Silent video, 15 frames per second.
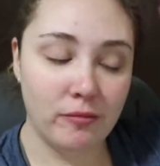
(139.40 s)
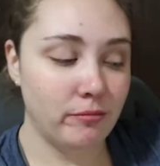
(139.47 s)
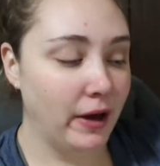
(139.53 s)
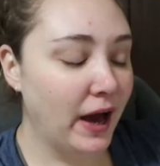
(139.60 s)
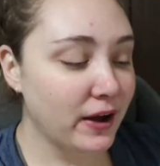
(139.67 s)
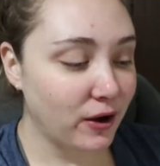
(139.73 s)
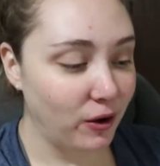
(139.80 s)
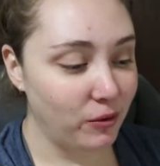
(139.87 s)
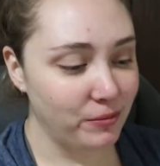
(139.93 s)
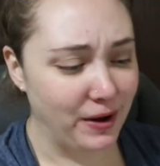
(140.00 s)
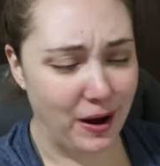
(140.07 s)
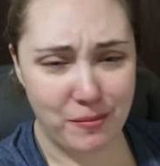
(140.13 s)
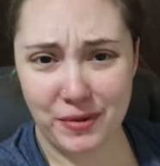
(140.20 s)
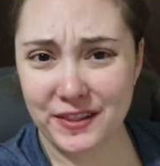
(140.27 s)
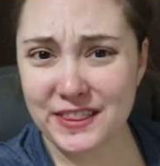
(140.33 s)
I'm back home
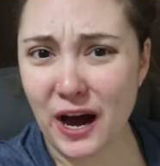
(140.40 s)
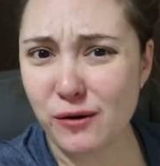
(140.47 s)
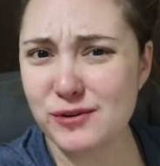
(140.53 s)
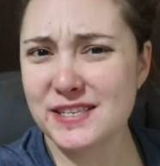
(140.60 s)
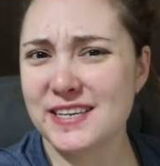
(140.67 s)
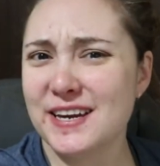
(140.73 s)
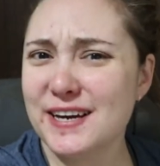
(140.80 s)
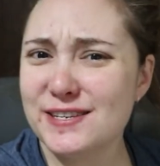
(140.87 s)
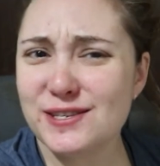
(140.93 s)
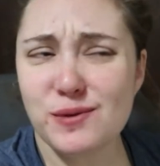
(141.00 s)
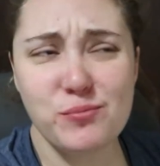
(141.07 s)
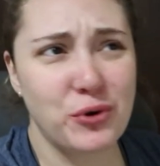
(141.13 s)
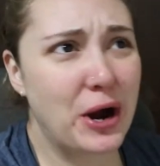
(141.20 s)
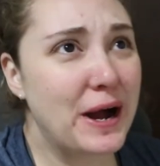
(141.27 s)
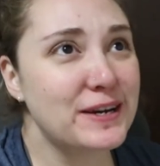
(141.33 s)
now, but that was a nice
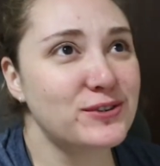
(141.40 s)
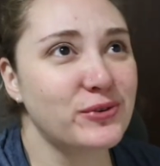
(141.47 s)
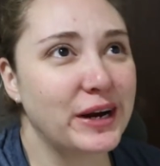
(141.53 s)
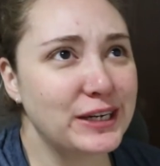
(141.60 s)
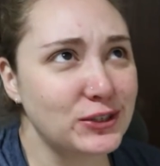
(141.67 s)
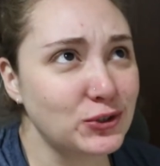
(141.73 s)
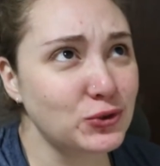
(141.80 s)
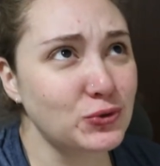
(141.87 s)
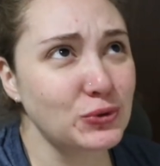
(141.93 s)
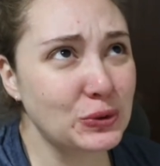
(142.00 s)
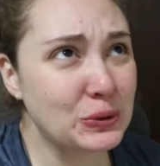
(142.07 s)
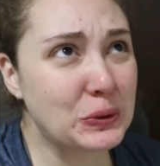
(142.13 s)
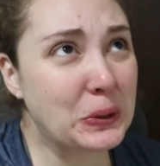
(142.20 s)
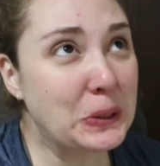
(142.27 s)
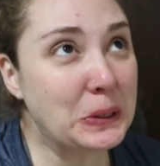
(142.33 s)
surprise, right?
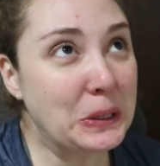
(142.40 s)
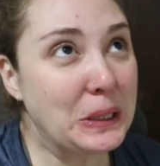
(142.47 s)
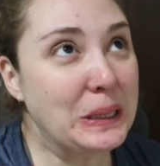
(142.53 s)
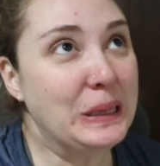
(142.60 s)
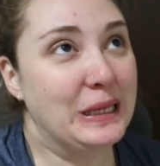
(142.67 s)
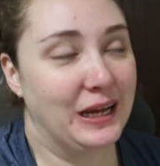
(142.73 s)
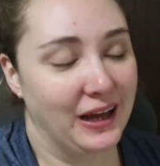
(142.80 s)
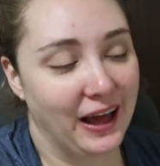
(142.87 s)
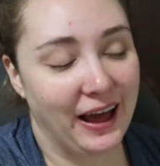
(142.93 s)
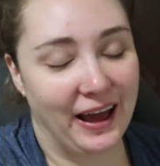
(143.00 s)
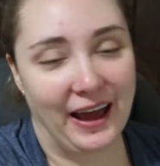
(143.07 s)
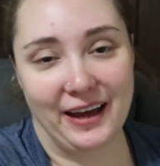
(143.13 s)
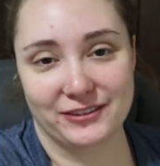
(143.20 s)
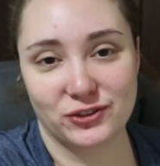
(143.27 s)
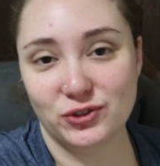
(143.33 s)
Strudel!
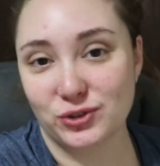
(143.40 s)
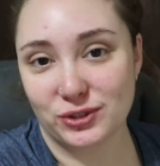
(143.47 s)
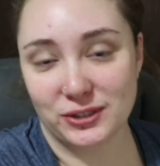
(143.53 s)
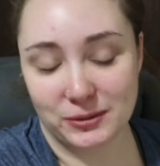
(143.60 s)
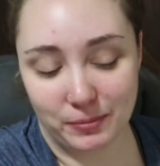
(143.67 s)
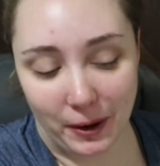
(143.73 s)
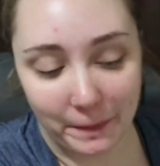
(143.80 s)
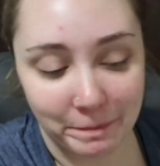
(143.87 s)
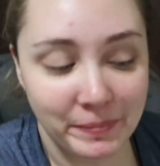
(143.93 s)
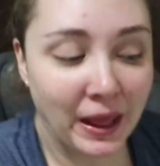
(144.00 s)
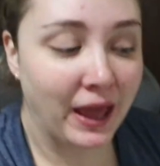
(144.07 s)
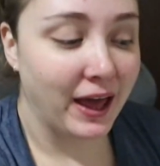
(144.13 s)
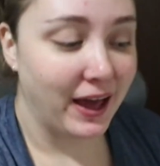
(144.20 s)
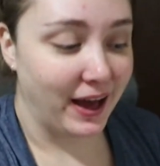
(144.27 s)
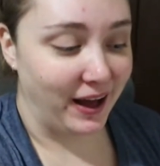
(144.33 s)
And Strudel's mom.
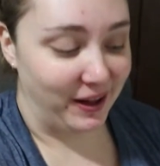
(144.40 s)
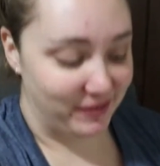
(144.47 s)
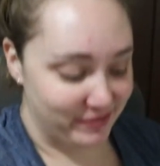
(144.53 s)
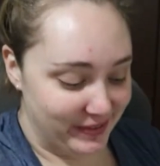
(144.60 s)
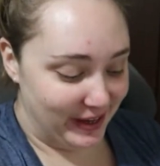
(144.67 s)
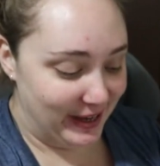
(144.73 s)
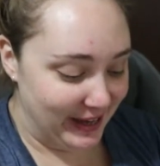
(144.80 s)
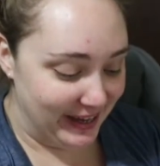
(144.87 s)
Um,